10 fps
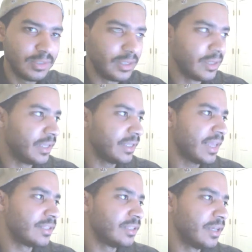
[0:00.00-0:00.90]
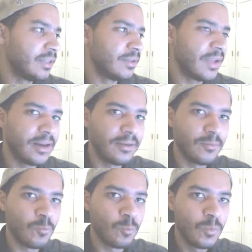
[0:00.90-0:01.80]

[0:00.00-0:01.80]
you know, get that together. Gotta,